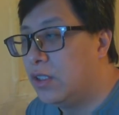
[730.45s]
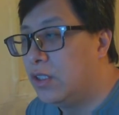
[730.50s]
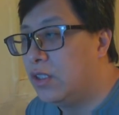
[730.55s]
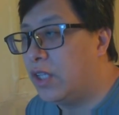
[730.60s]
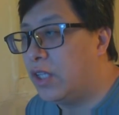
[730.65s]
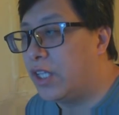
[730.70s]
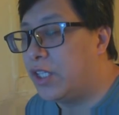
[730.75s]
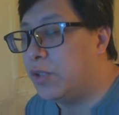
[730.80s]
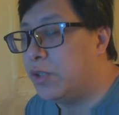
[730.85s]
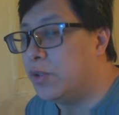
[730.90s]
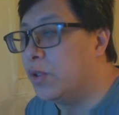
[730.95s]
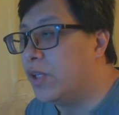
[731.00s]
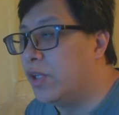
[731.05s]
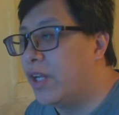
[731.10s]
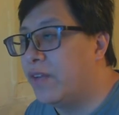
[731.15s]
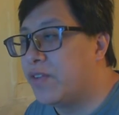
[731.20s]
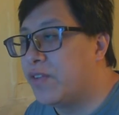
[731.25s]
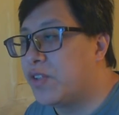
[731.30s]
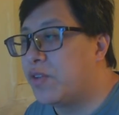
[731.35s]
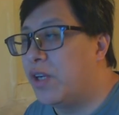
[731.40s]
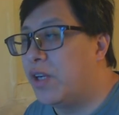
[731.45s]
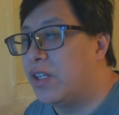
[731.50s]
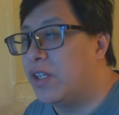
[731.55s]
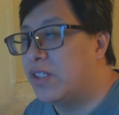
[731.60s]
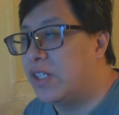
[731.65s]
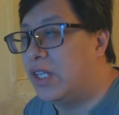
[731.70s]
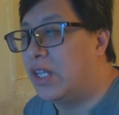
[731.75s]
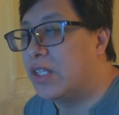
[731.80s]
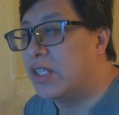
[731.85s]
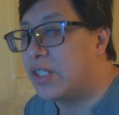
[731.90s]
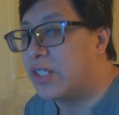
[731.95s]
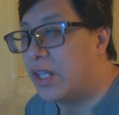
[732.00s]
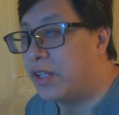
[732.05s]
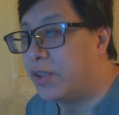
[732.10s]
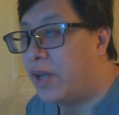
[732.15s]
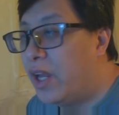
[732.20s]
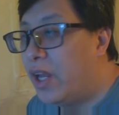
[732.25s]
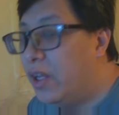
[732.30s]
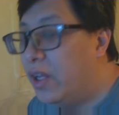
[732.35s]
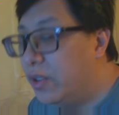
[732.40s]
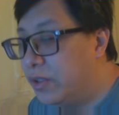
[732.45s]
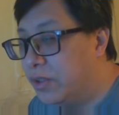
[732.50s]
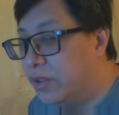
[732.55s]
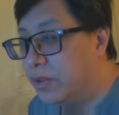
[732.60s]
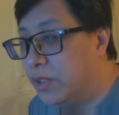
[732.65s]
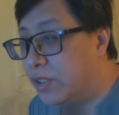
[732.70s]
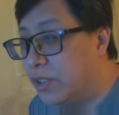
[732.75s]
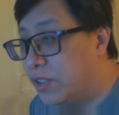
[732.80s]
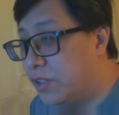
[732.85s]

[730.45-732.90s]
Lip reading: like, you don't have strengths against other Hell units,